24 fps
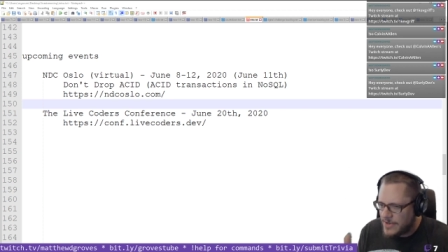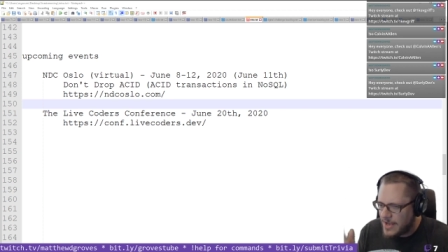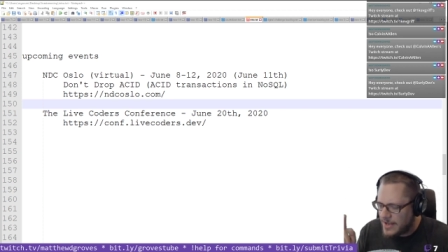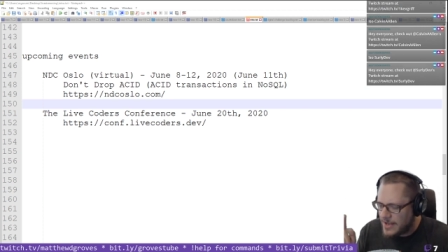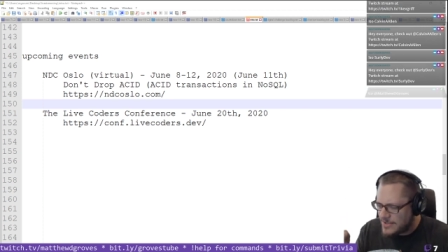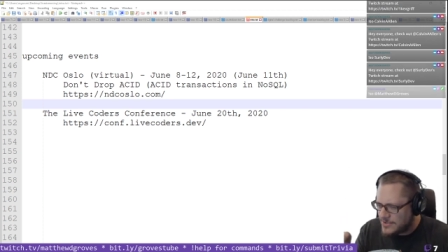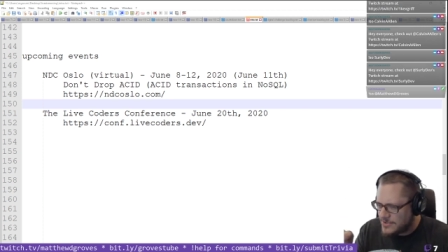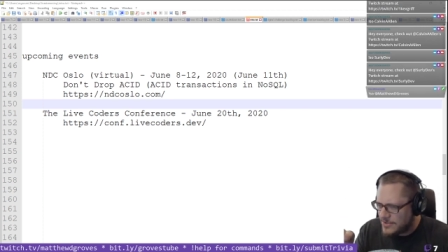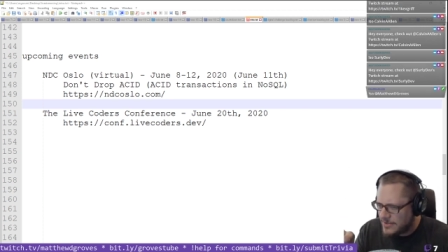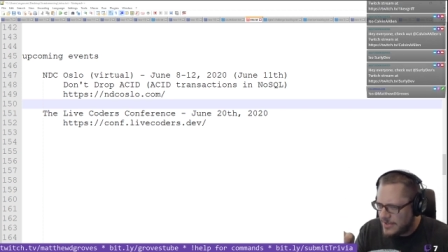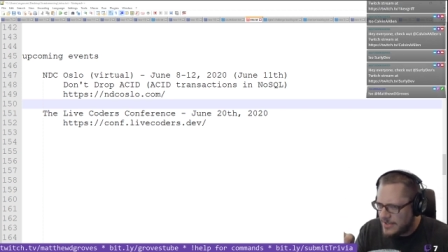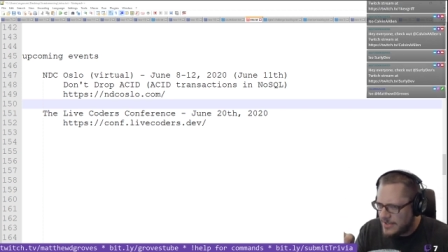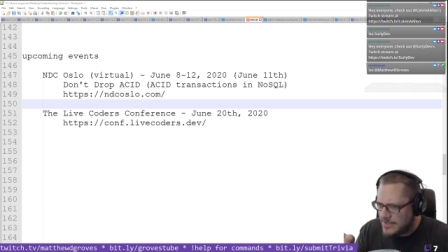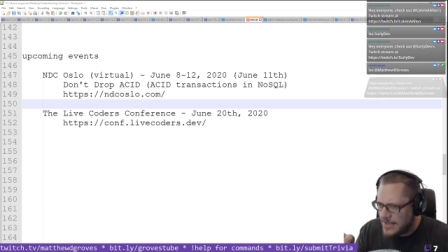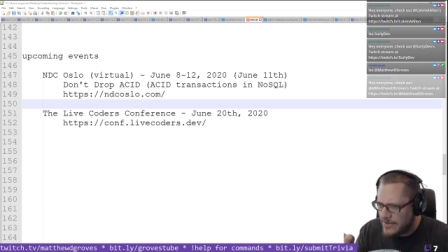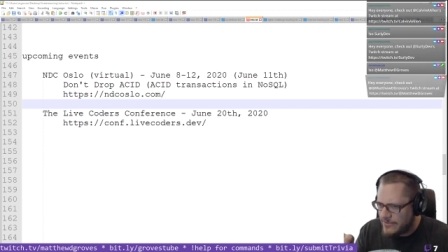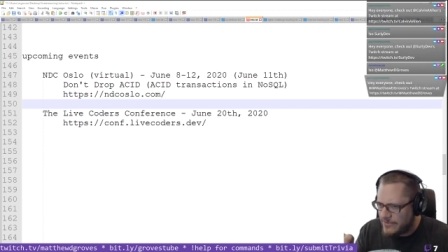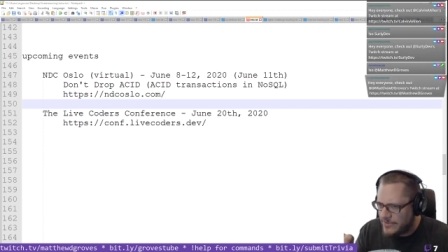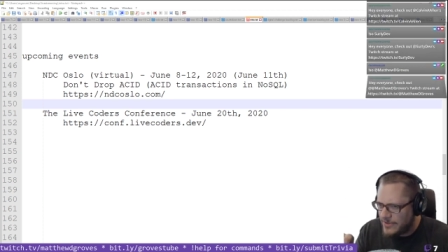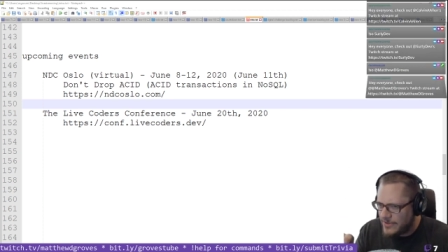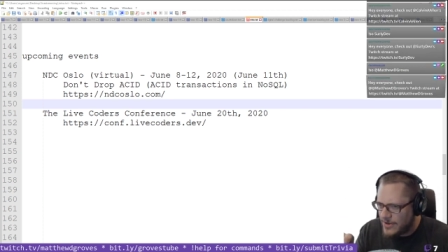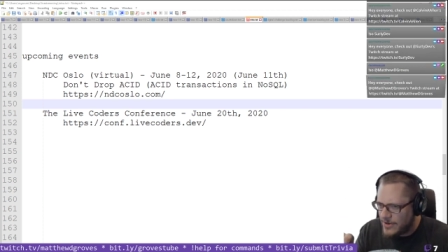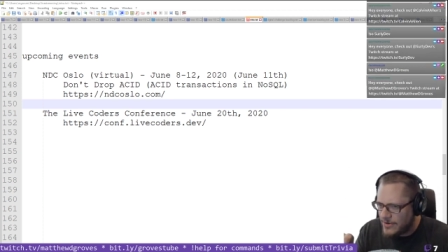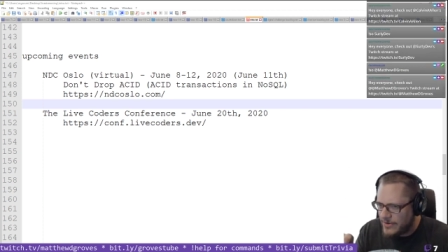not at Surly
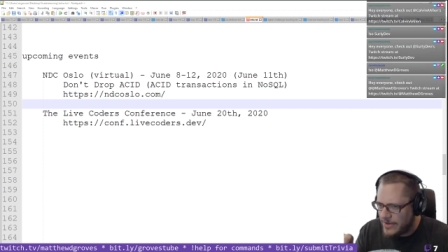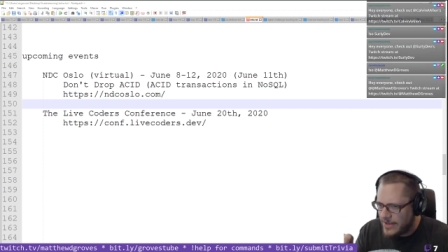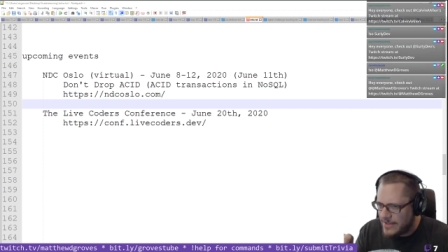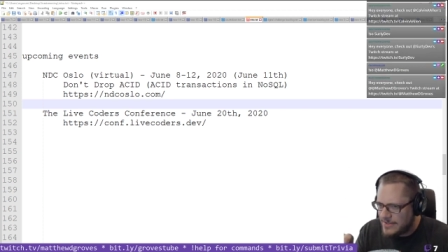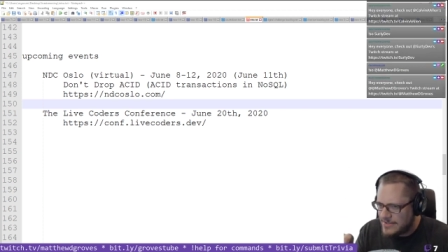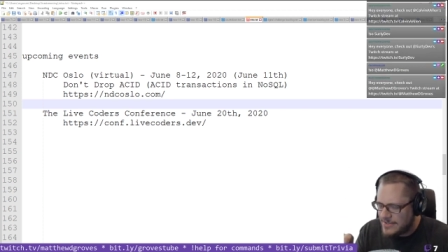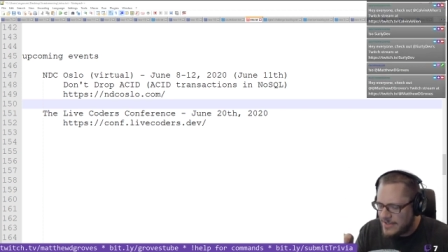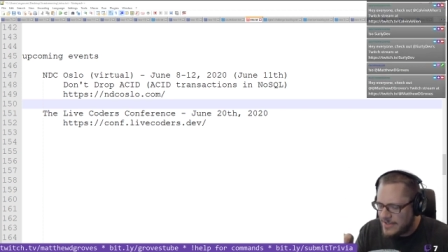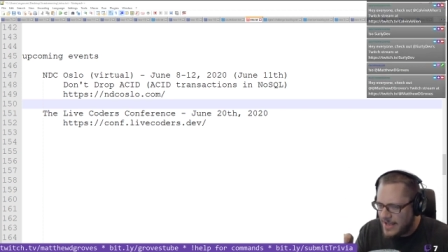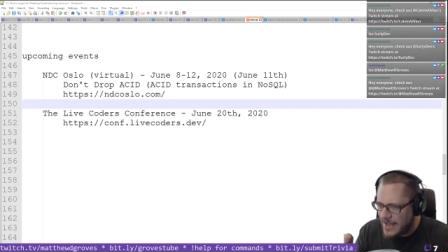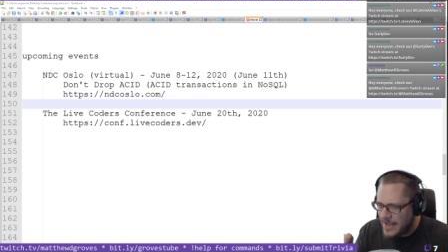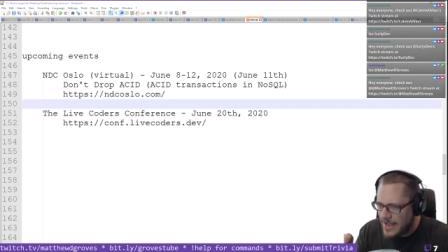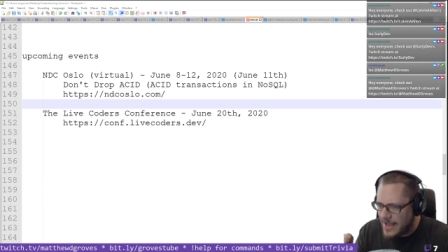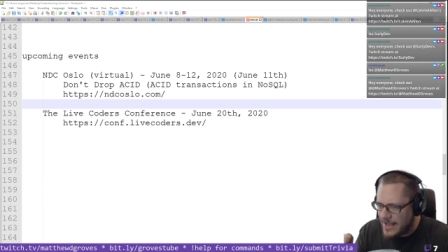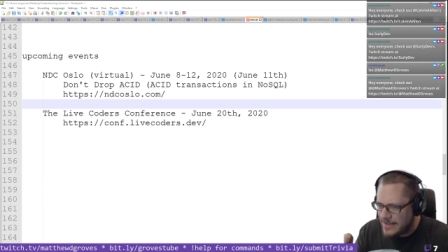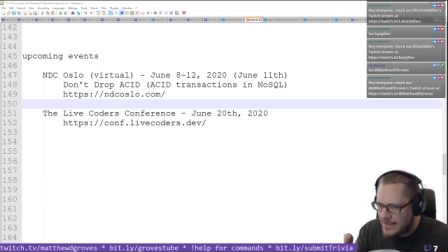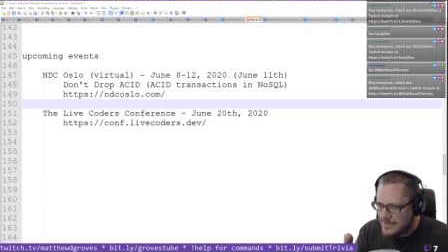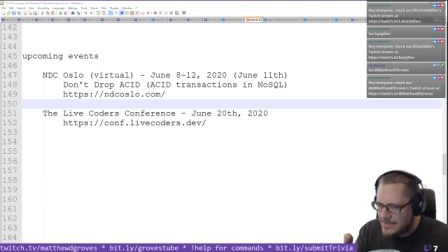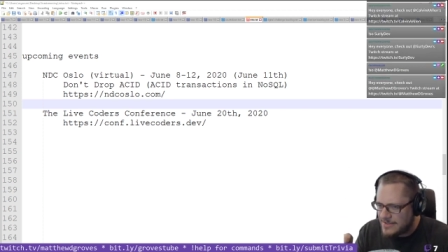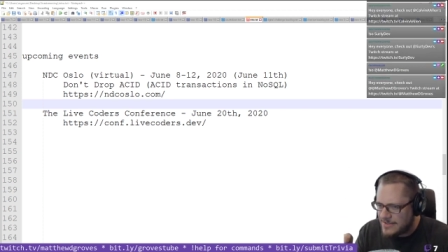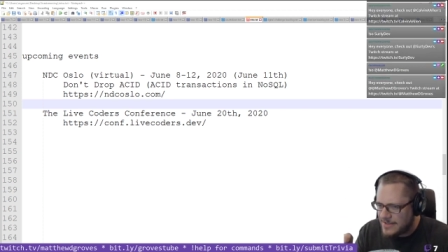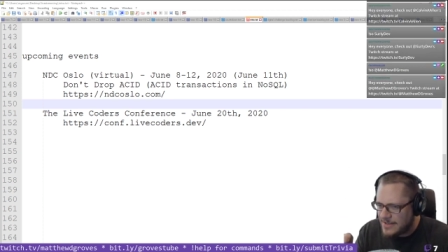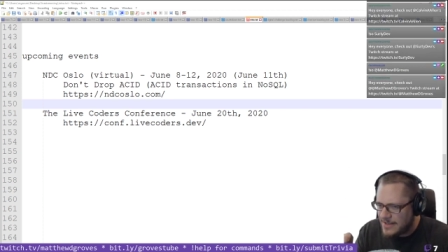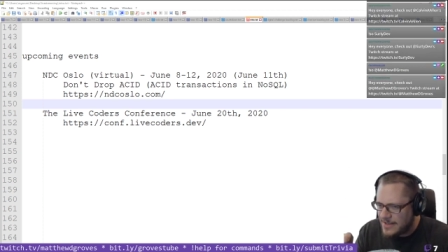Dev though, it's
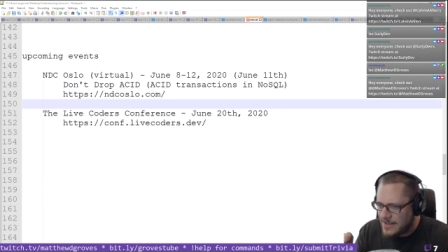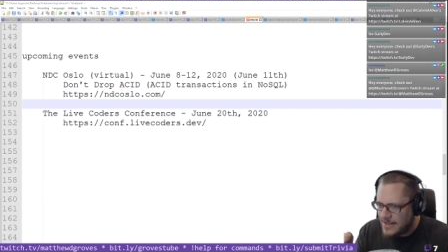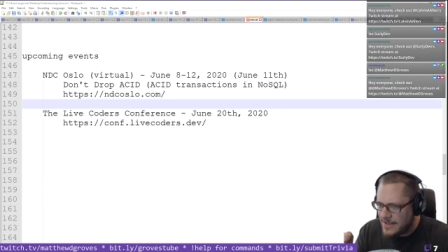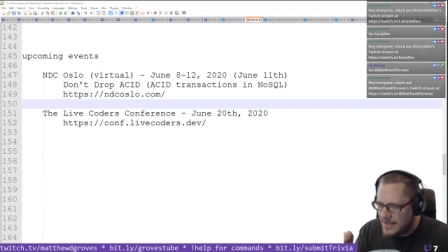at,